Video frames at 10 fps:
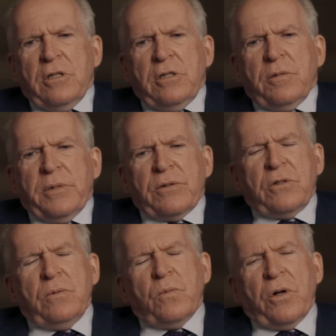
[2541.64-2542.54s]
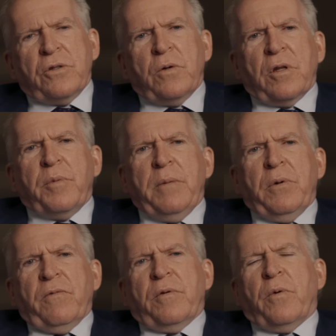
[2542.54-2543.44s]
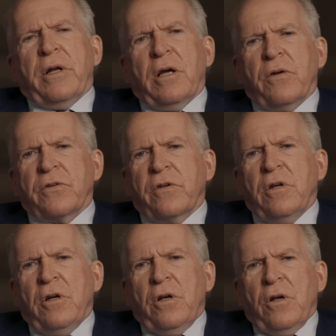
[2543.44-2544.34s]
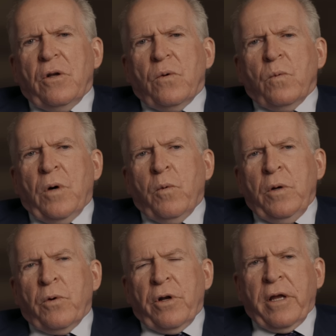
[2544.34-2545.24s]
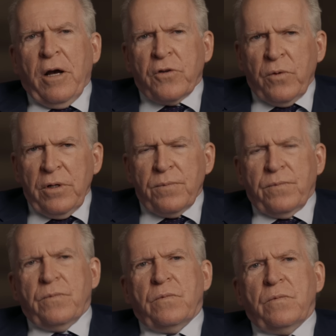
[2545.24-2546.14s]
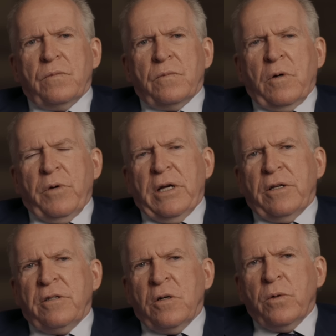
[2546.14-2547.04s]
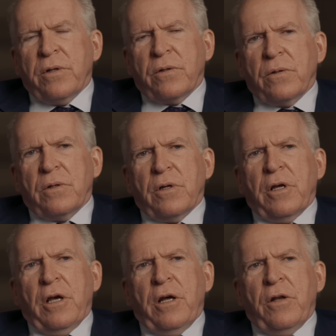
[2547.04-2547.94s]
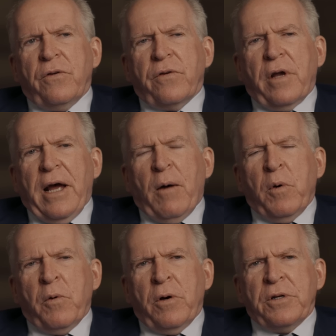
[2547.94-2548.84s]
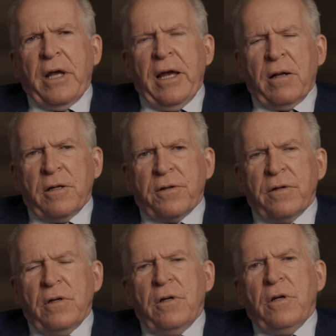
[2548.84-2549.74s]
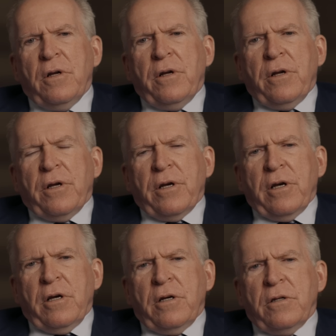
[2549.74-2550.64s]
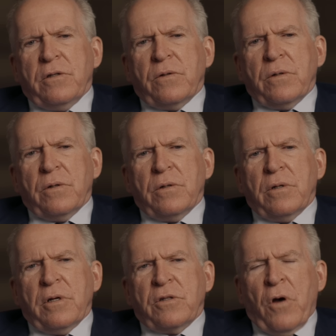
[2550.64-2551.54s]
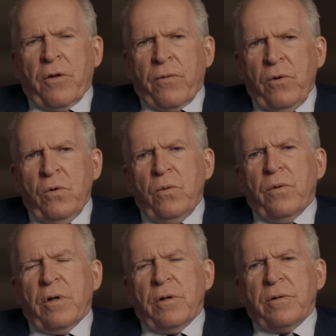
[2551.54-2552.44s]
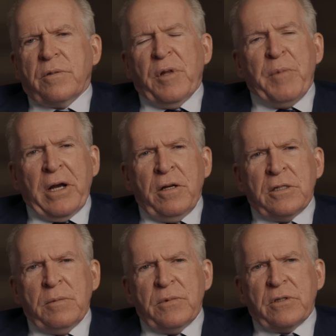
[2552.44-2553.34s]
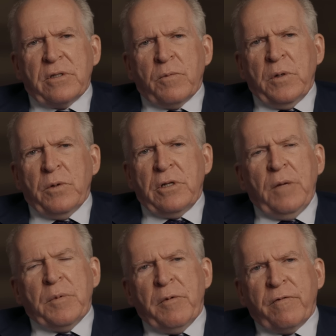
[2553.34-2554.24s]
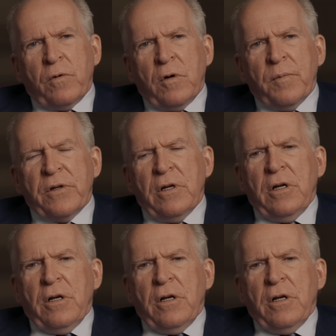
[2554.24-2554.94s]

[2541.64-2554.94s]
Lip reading: and about one or two other people from the White House what we were encountering, what we had to deal with, and how we were going to handle it. And I talked through some of the mechanisms that we would keep them informed